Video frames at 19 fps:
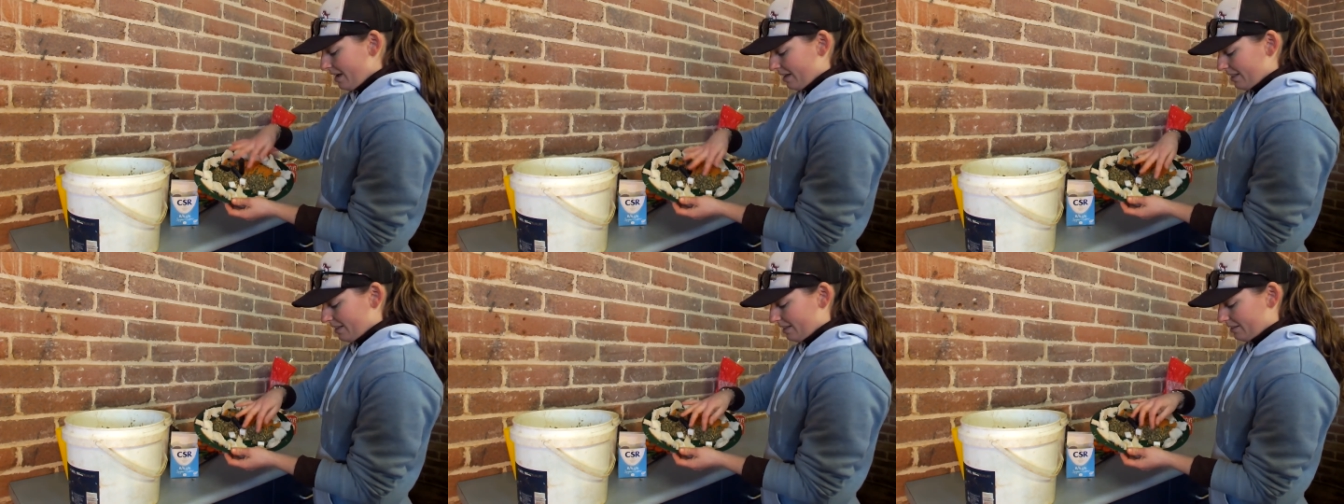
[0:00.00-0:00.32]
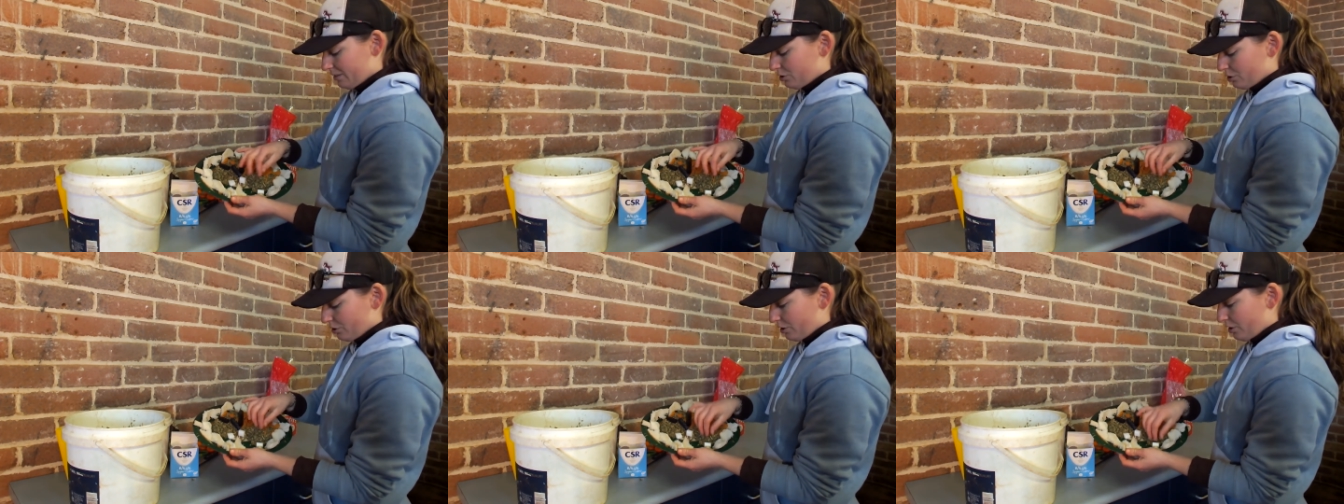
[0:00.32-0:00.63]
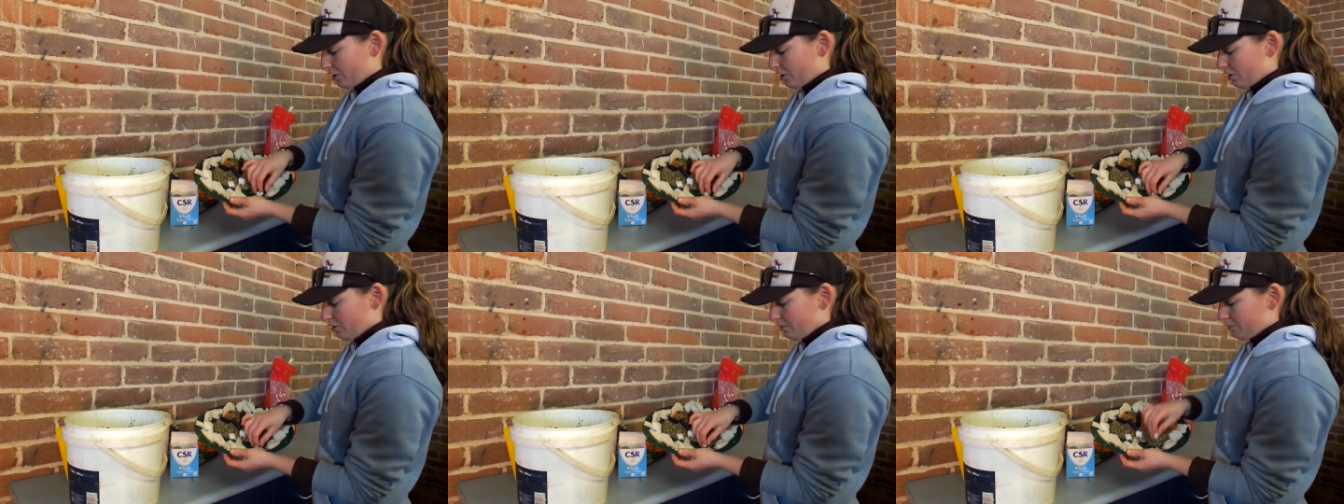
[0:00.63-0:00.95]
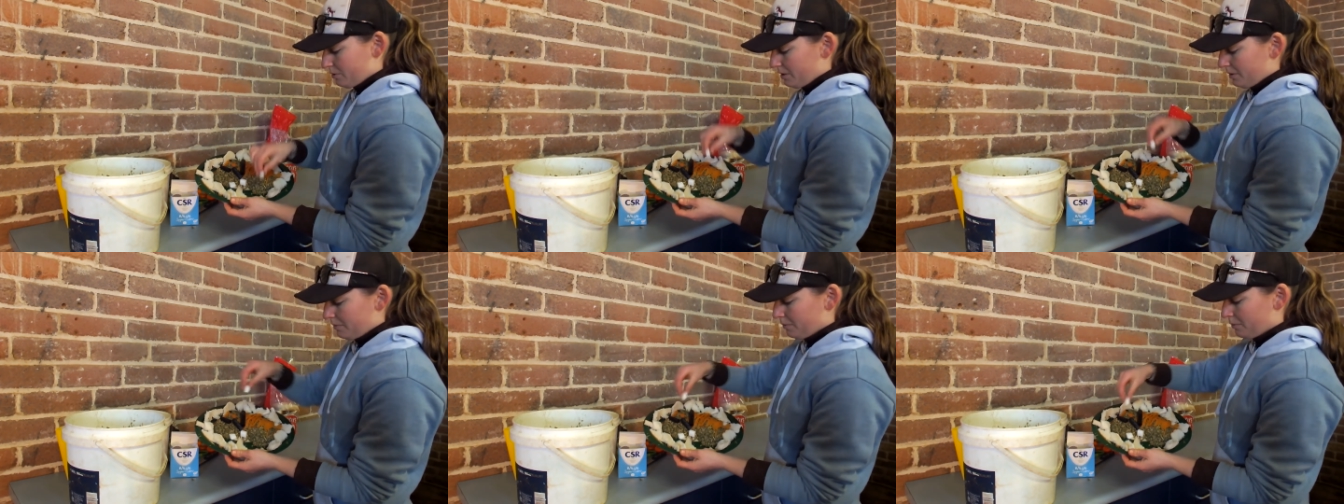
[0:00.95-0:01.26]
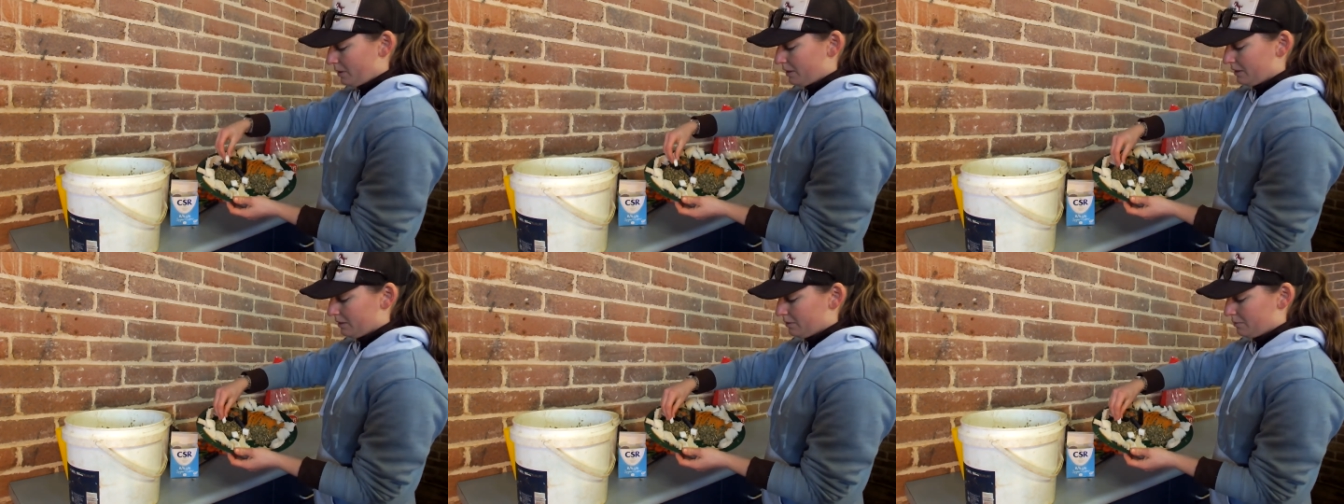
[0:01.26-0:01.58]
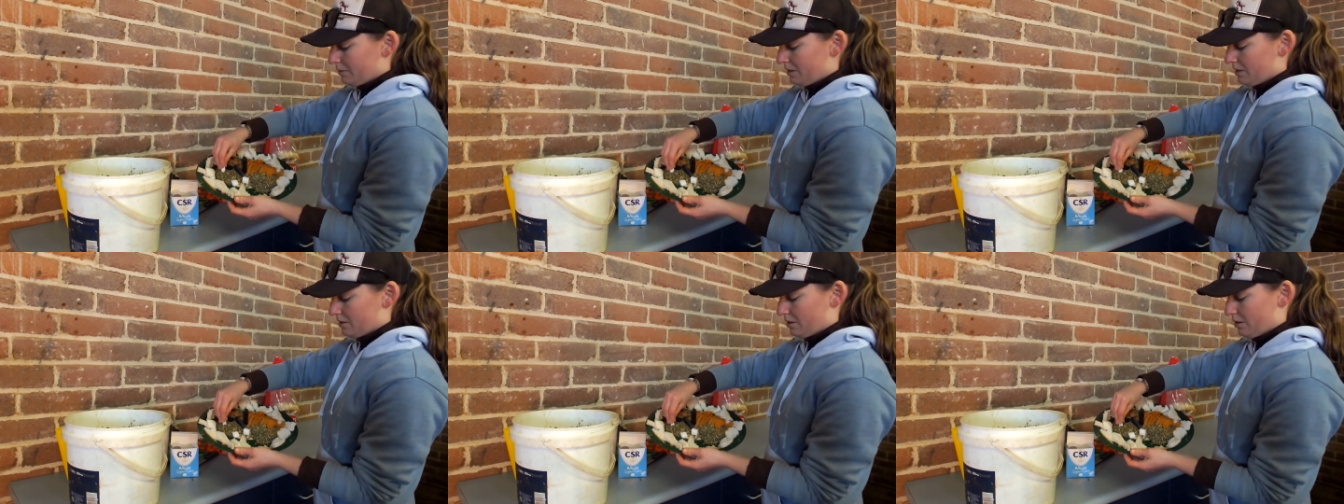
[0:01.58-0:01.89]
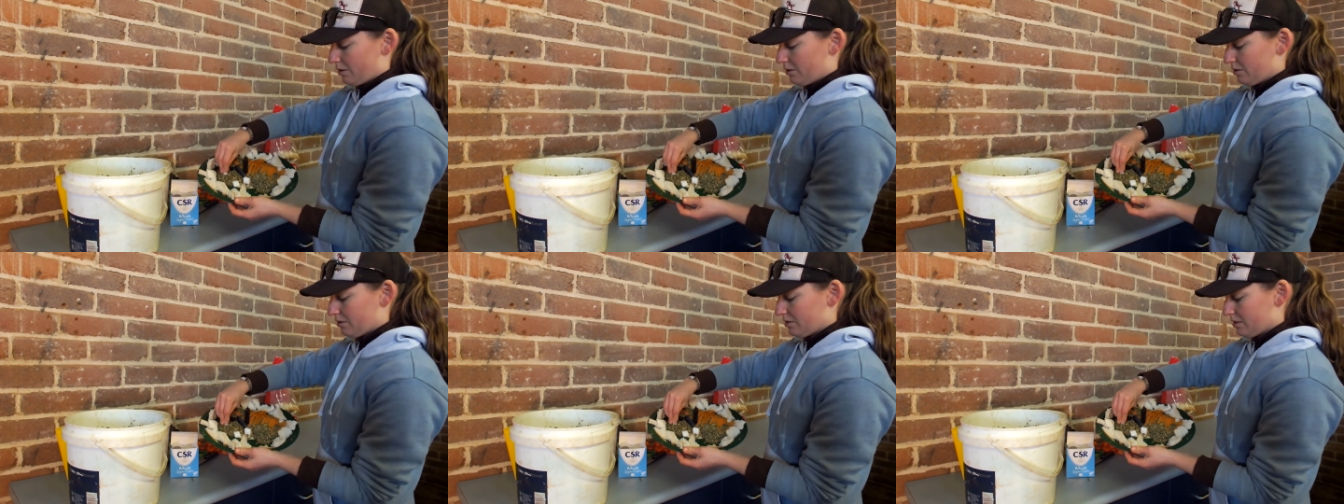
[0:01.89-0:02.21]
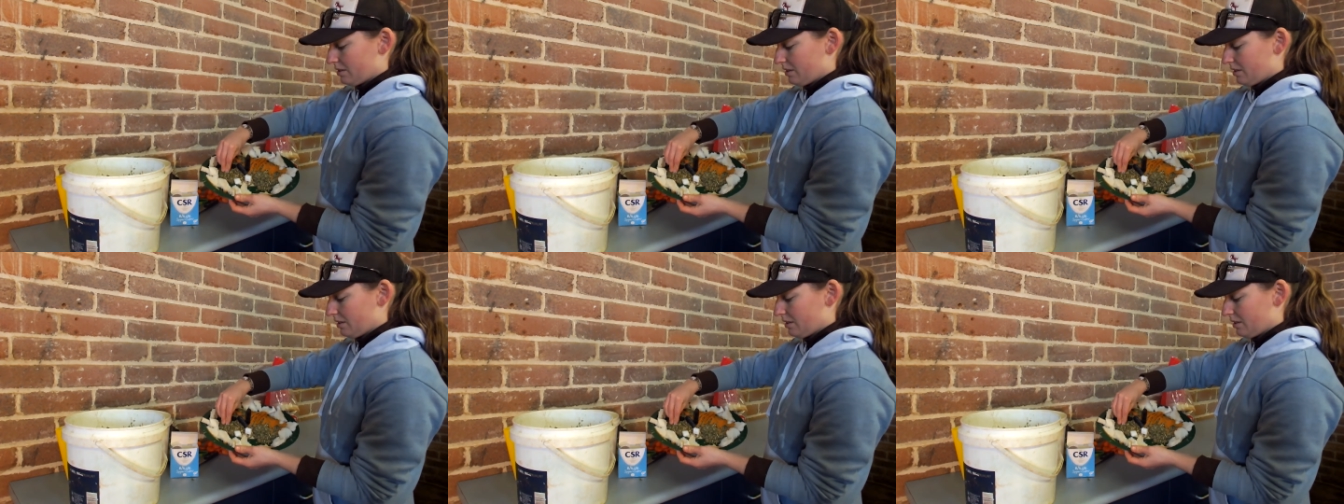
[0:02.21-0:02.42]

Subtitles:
and then the sugar cubes. One can be his nose.